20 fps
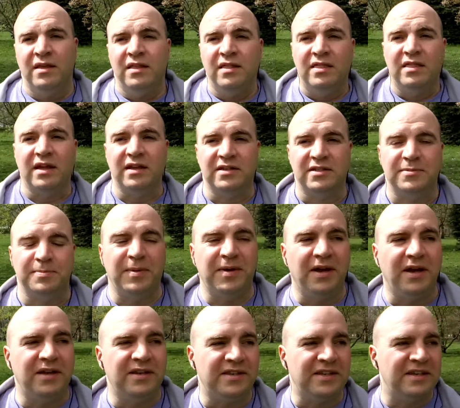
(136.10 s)
that's my
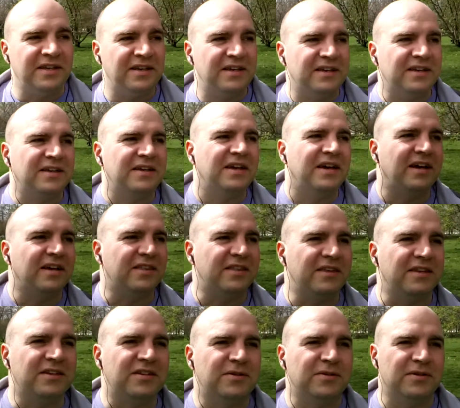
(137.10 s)
idea. I
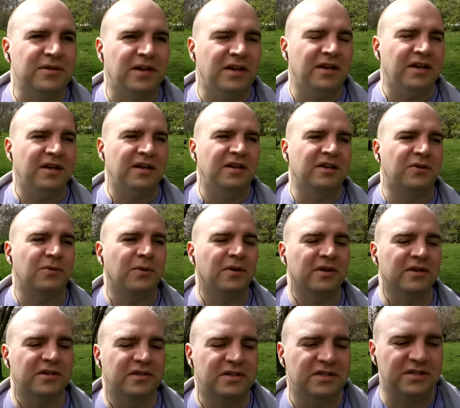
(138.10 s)
think
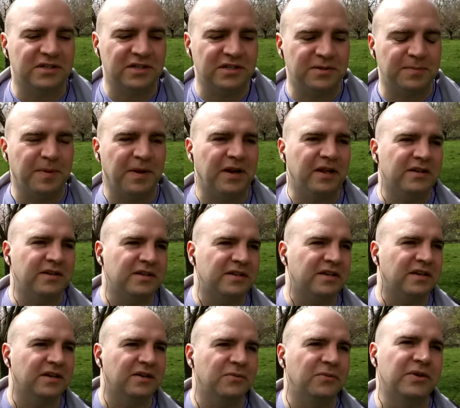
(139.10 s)
equality is such a bad
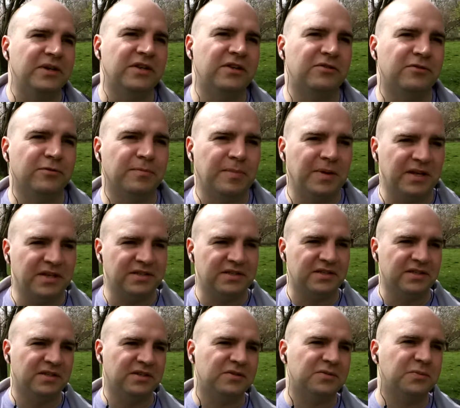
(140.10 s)
idea. We need to replace
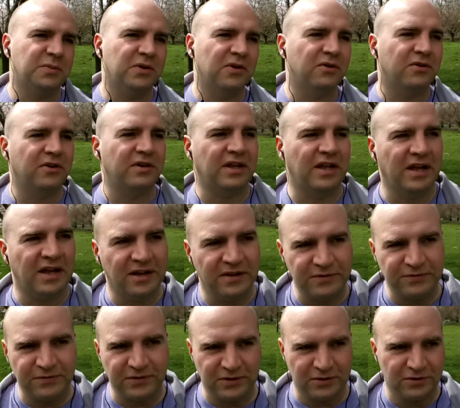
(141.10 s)
it. We already
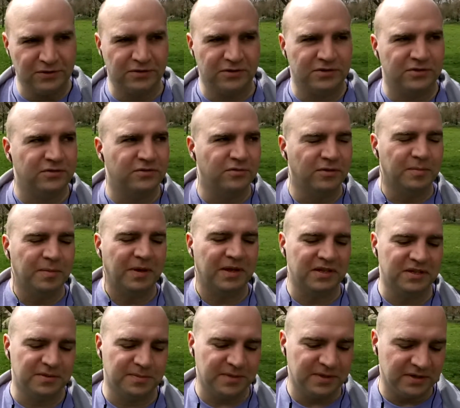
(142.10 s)
have a good
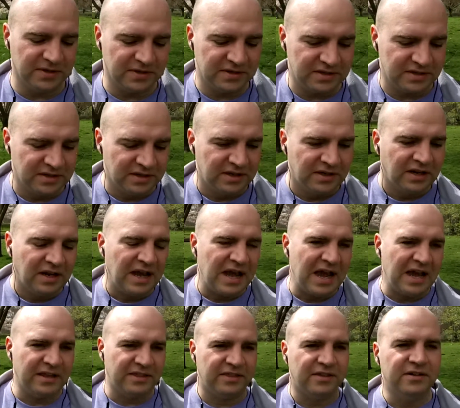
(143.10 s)
replacement.
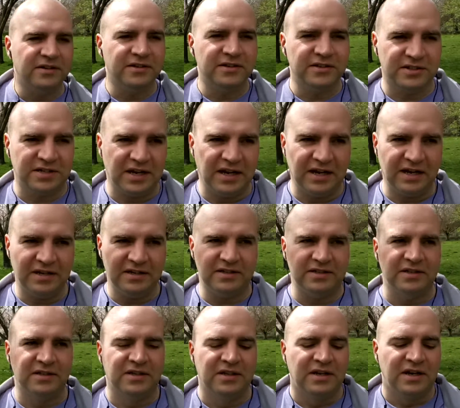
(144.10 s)
Athens had
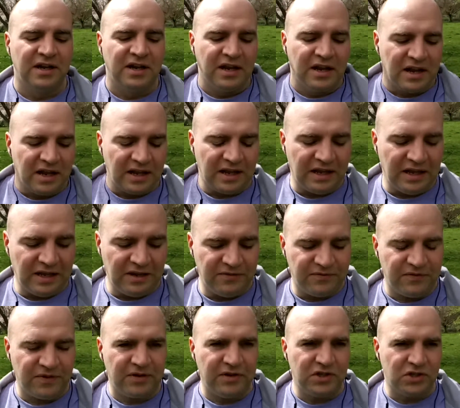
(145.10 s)
a
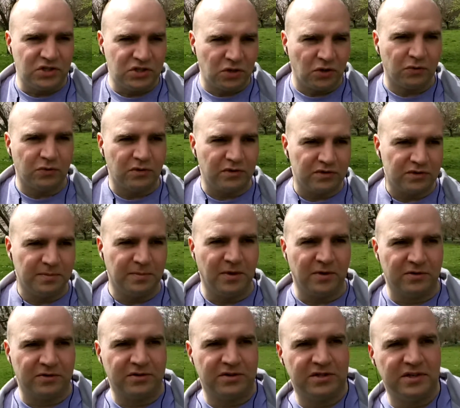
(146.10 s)
very total
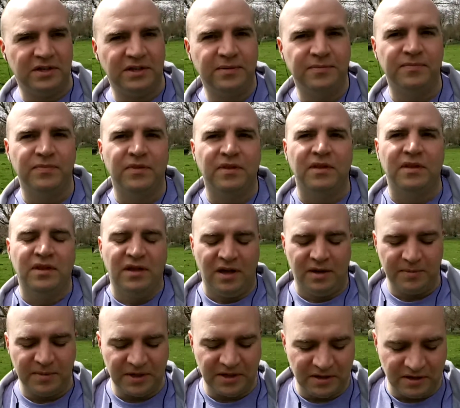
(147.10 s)
democracy. I
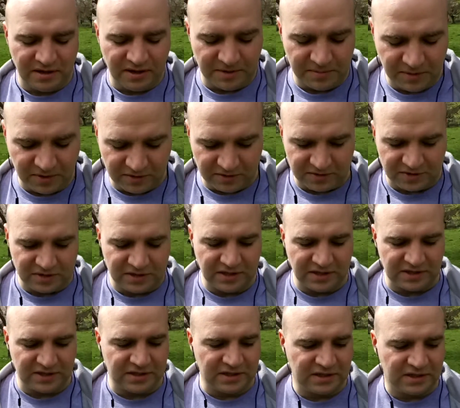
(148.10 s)
mean, I'm not
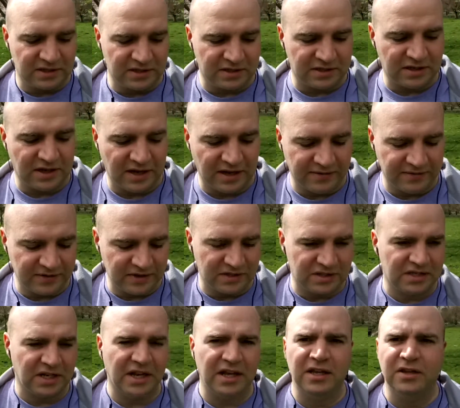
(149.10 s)
suggesting that having
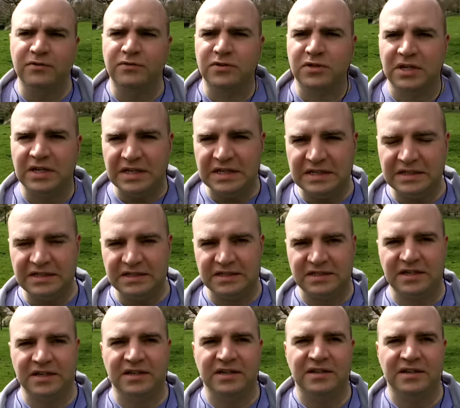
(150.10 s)
slaves is